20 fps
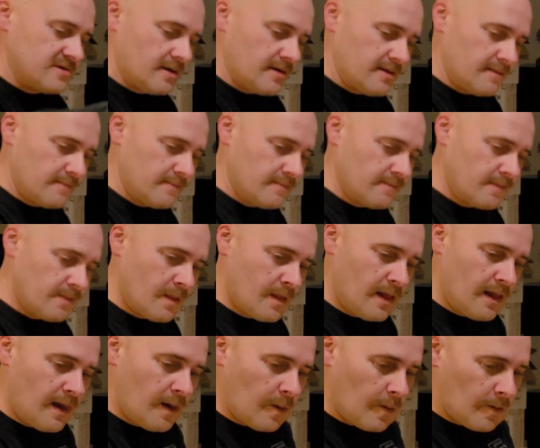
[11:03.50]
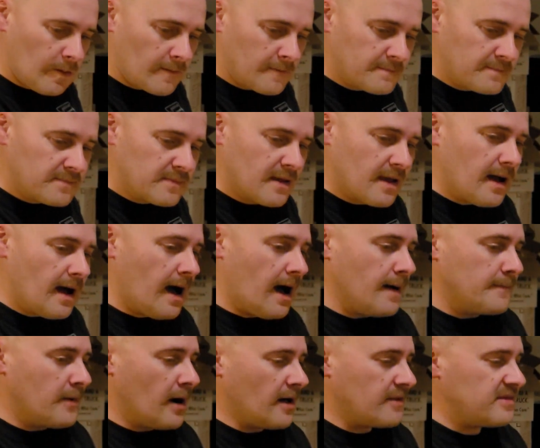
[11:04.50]
on it,
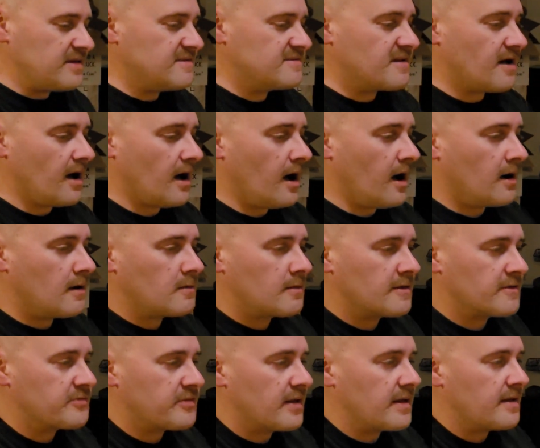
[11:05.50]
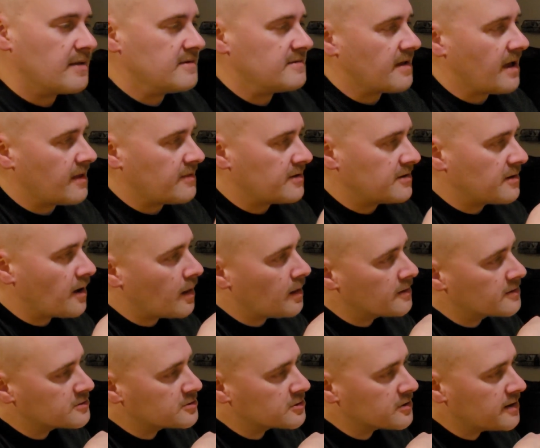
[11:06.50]
I bought these ugly things at the
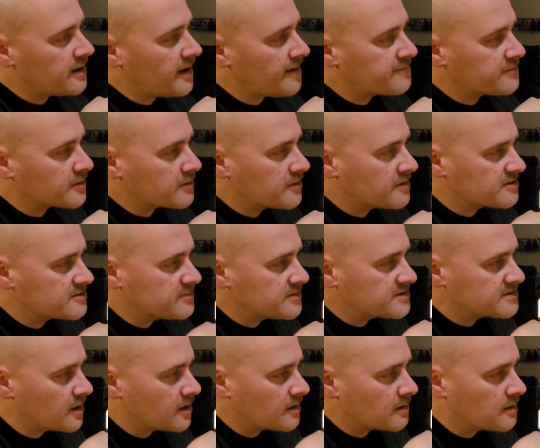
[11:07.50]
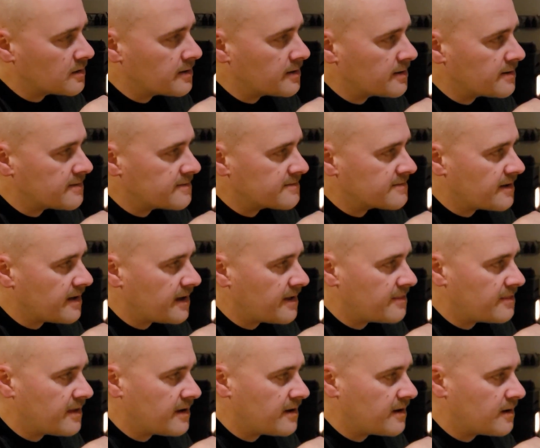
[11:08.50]
Dollar Tree after Christmas on clearance,
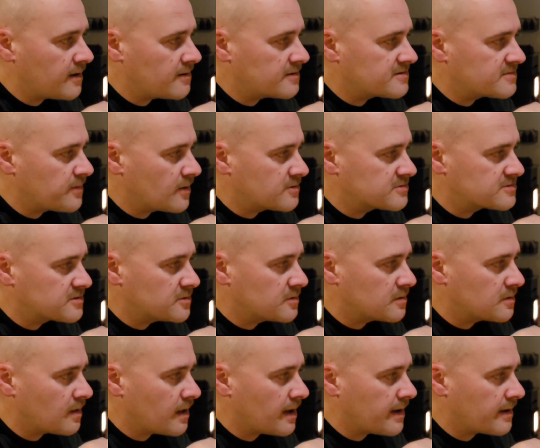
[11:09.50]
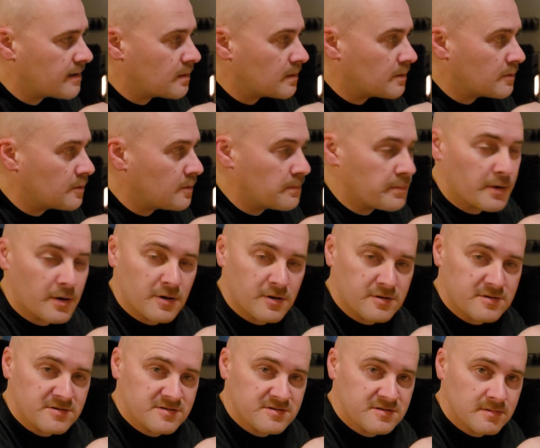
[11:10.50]
and they're supposed to look like little
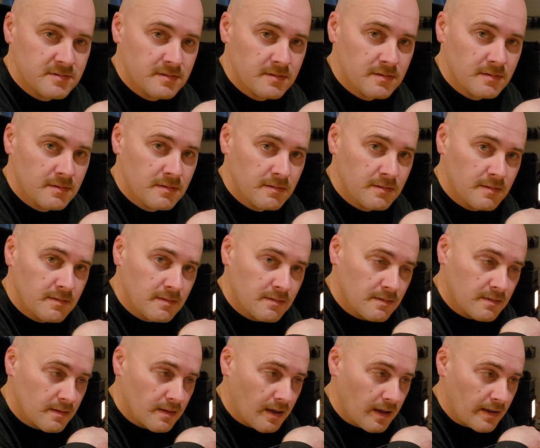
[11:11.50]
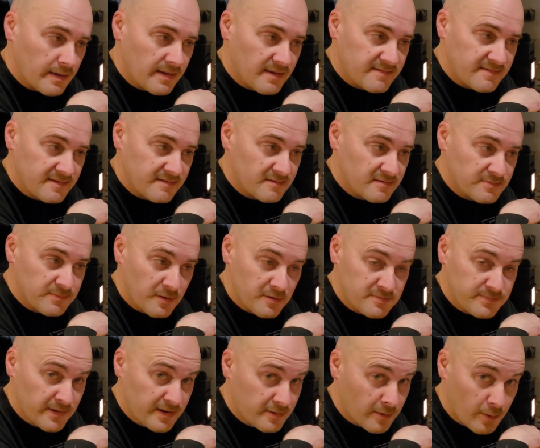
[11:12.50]
birds. I guess these are
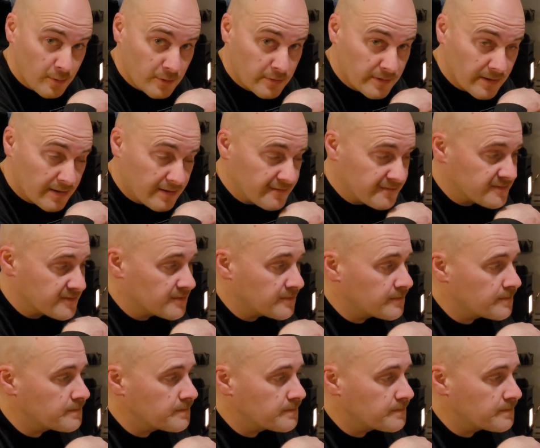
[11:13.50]
supposed to be turtle doves.